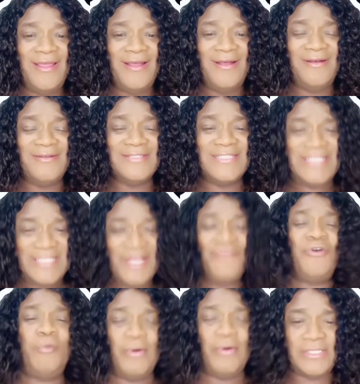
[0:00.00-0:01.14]

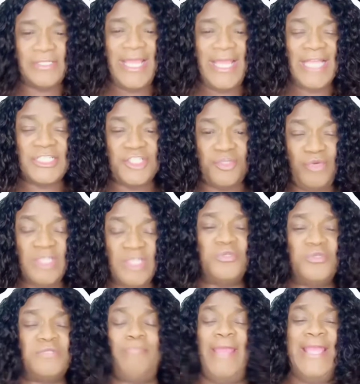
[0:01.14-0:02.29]
civil protection, which
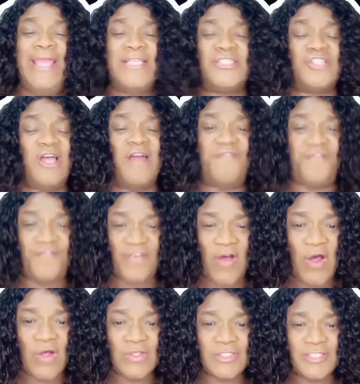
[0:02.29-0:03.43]
was based on
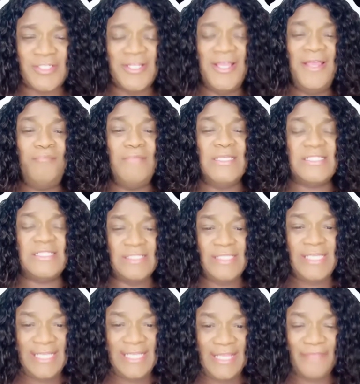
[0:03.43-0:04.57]
false,
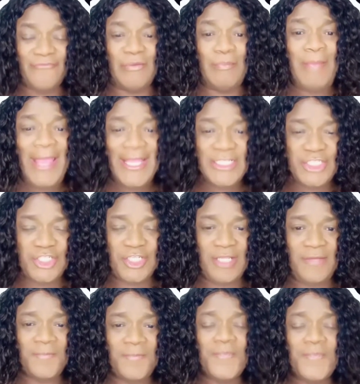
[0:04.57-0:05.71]
misleading information.
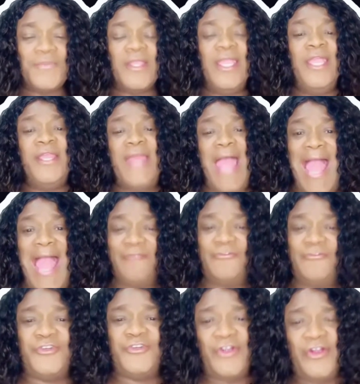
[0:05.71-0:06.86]
And
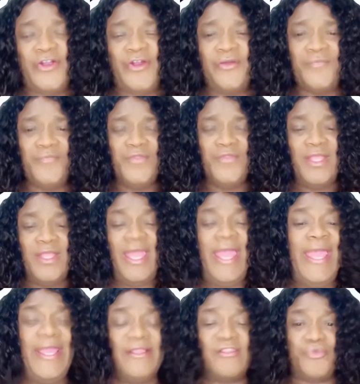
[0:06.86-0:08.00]
after
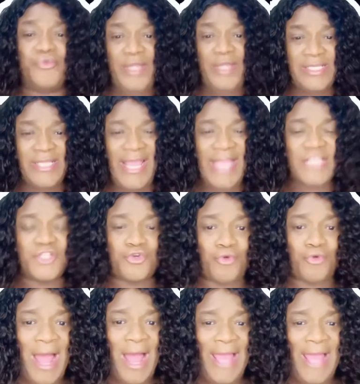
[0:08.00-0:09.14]
a 3-day
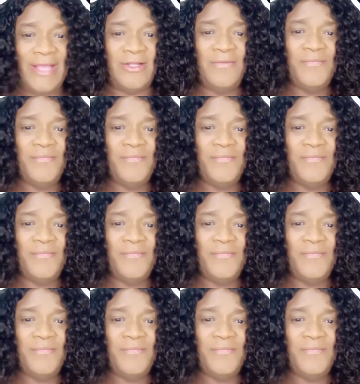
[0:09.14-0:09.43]
trial,